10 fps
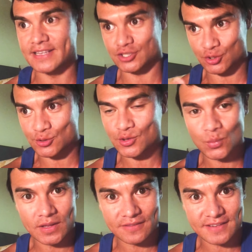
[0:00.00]
It's to do the
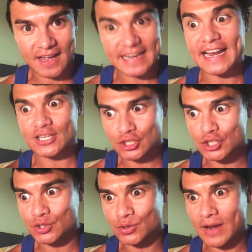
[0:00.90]
will of God, and I
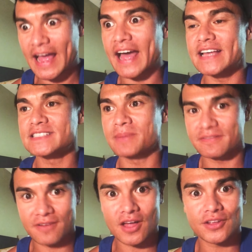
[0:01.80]
do as my
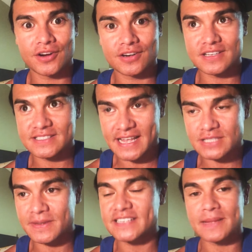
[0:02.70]
Father
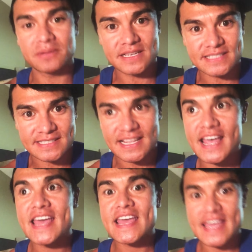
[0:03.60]
says because it pleases
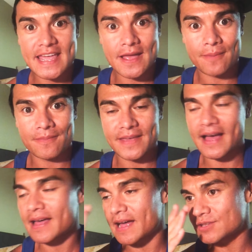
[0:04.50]
Him,
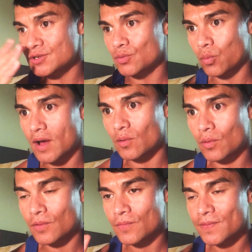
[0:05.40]
yeah? I do what
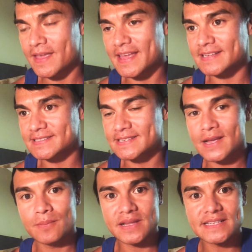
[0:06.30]
is
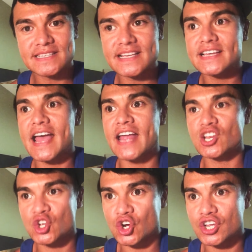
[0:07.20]
pleasing
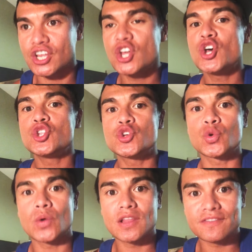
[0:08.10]
and good to the
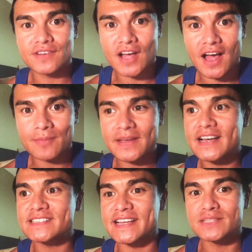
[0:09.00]
will of God
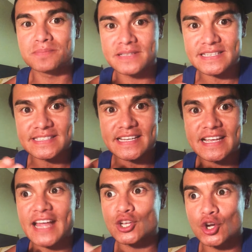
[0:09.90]
because it's
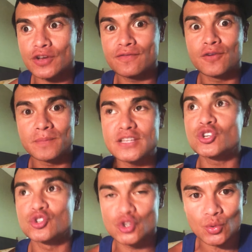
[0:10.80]
pleasing and good for me
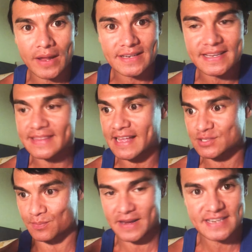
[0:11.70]
to do it.
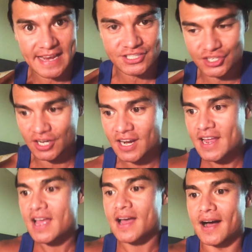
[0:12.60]
That's my nature.
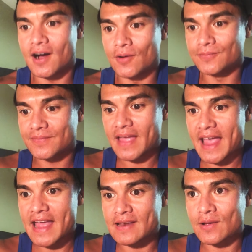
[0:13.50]
Um,
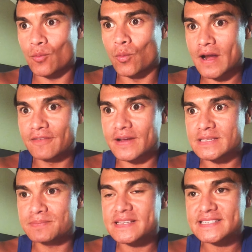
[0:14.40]
and whatever
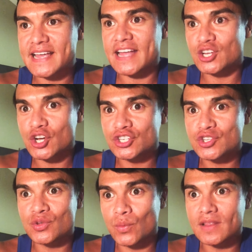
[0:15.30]
is pleasing and good
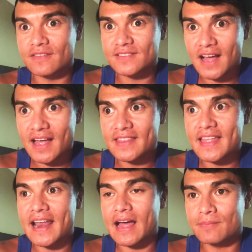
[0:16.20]
to the will of God
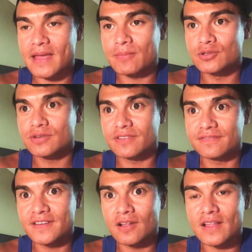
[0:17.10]
that I'm able to
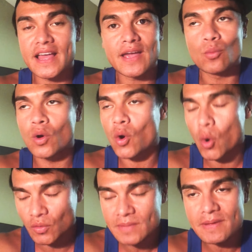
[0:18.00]
fulfill will
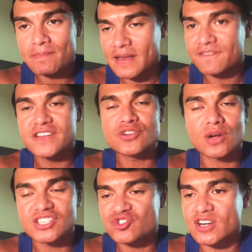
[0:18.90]
only be beneficial,
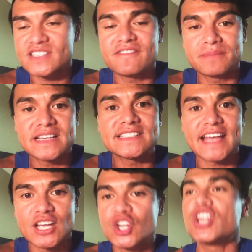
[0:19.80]
constructive, pleasing,
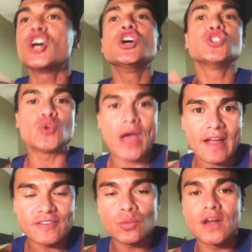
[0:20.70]
and good to
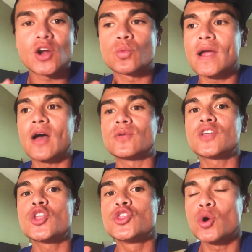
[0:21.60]
everyone
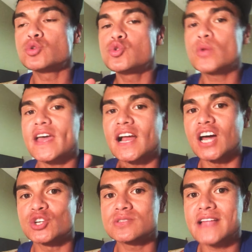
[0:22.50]
around, those who cannot
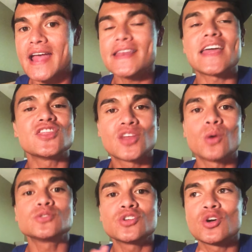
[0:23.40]
understand and
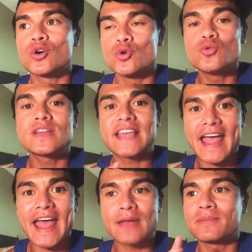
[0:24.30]
those who
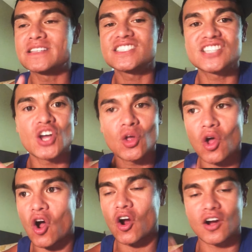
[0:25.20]
can but
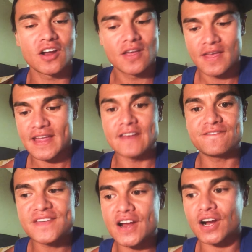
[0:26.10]
still are in
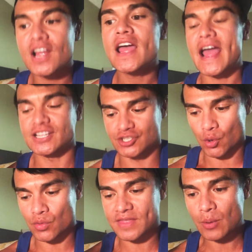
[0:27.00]
fear. And
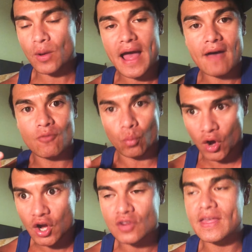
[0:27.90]
so they will have
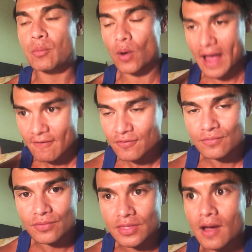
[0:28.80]
work. they will have
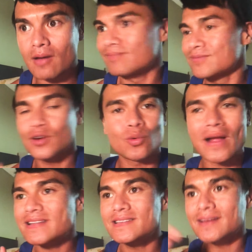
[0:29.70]
the
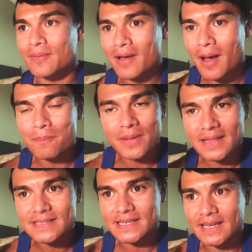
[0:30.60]
correct
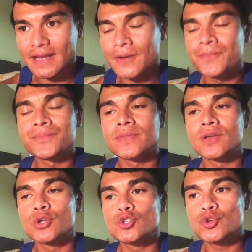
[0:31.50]
ability
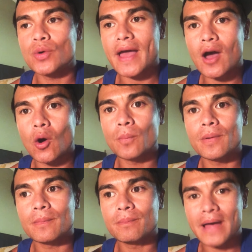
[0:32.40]
to
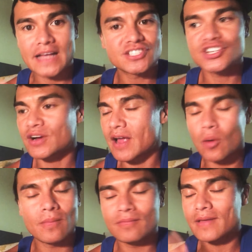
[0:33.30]
help pastor,
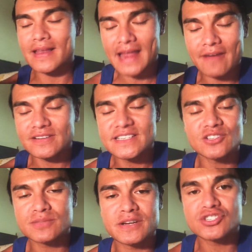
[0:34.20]
help in every
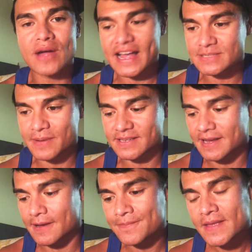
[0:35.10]
single spiritual aspect,
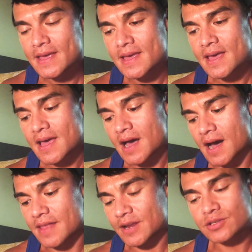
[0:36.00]
yeah?
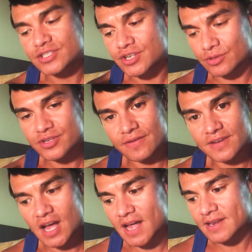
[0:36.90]
uh, they're children of
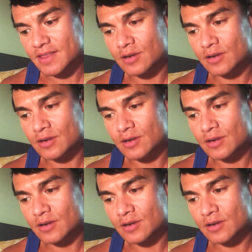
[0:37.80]
God.